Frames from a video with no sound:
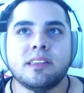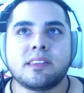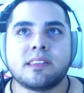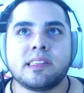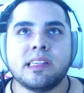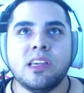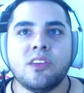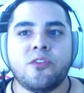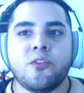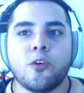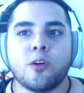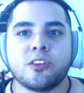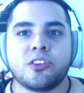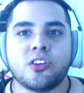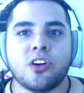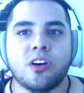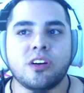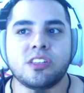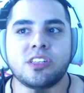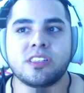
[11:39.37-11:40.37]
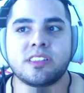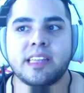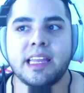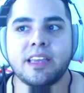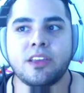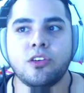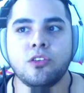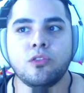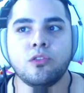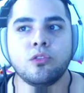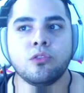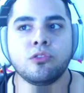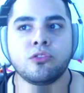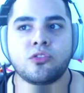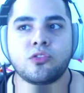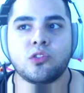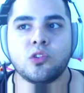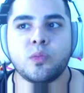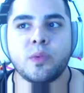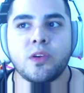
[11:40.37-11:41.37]
C4 charges like you
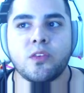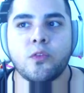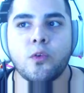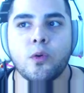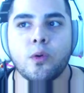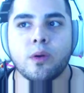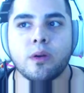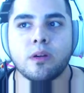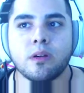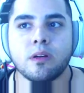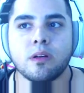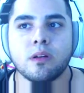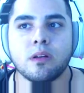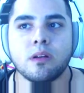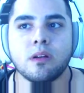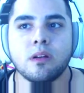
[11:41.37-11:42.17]
used to before.